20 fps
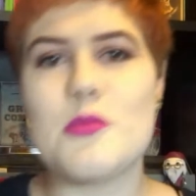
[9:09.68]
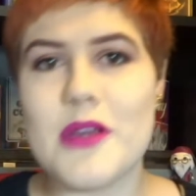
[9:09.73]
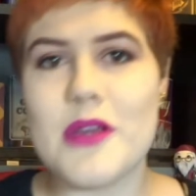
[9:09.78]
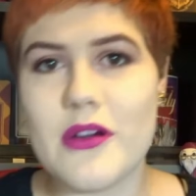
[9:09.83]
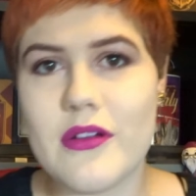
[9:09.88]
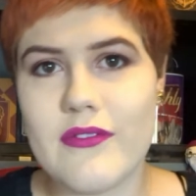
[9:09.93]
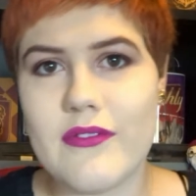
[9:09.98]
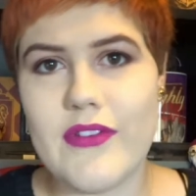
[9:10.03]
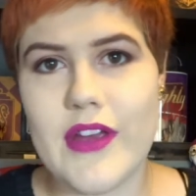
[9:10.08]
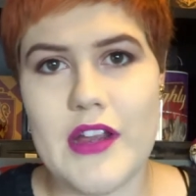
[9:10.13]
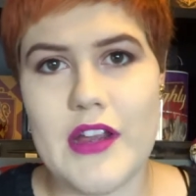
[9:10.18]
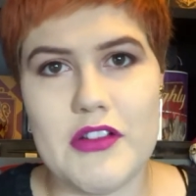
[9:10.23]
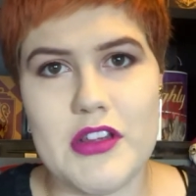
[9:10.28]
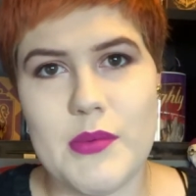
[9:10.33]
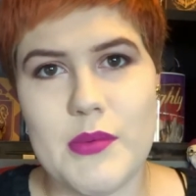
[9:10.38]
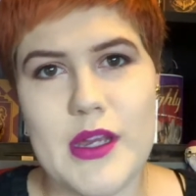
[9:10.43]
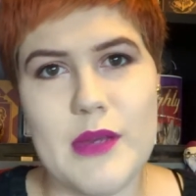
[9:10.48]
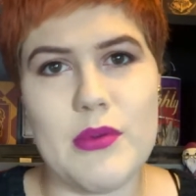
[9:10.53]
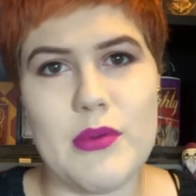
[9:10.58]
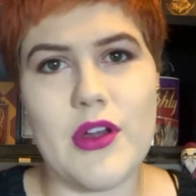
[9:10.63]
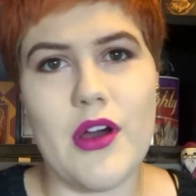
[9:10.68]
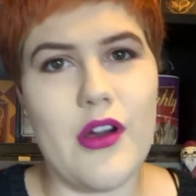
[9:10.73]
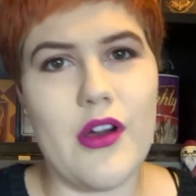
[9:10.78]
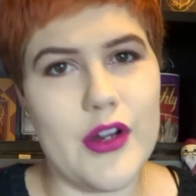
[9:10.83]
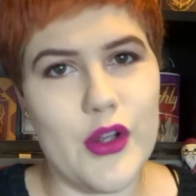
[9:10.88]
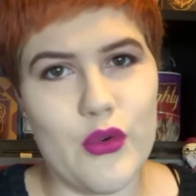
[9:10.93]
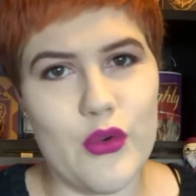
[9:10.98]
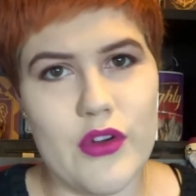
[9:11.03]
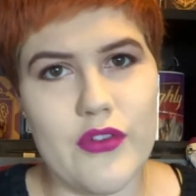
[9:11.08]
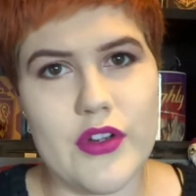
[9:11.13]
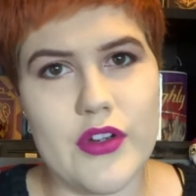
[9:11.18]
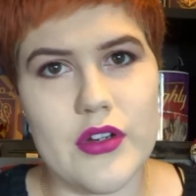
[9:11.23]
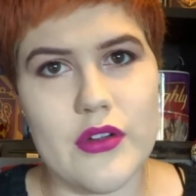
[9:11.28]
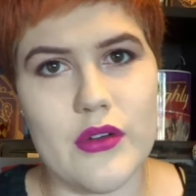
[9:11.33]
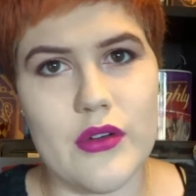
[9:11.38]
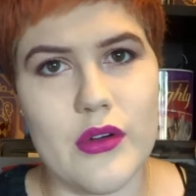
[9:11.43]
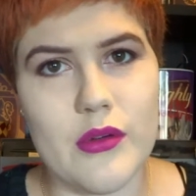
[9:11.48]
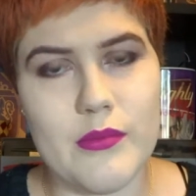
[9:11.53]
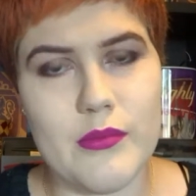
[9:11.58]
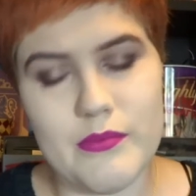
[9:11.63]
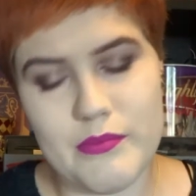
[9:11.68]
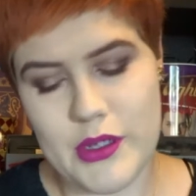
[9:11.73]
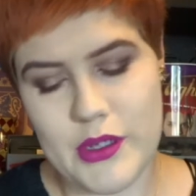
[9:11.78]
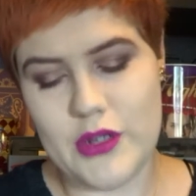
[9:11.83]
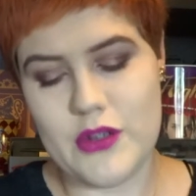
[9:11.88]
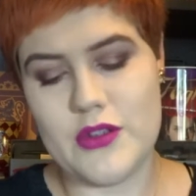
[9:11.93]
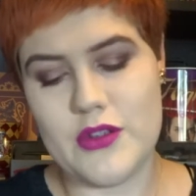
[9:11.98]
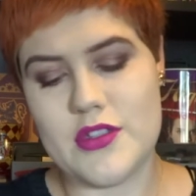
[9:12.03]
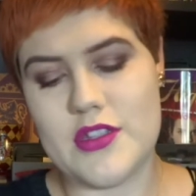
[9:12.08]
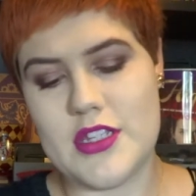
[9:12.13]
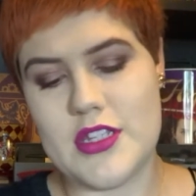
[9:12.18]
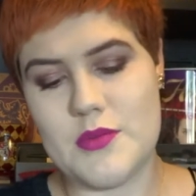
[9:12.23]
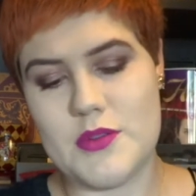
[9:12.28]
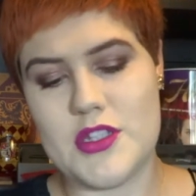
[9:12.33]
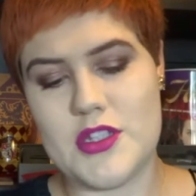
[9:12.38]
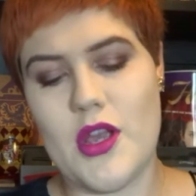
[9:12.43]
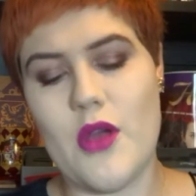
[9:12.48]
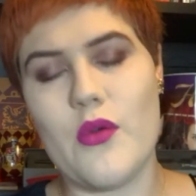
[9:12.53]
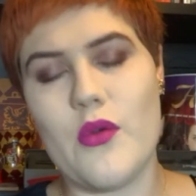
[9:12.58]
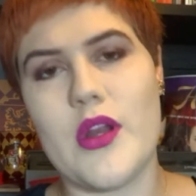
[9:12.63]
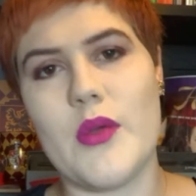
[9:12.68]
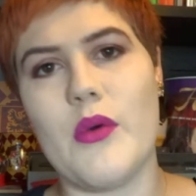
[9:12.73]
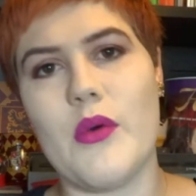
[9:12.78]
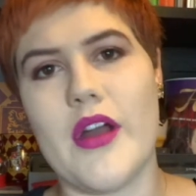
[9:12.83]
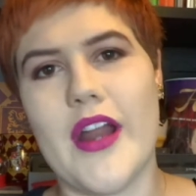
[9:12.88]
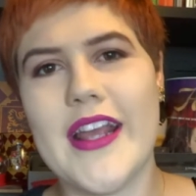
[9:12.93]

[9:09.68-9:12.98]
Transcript: a bit unfair on the people that aren't in Gryffindor because this was the only one.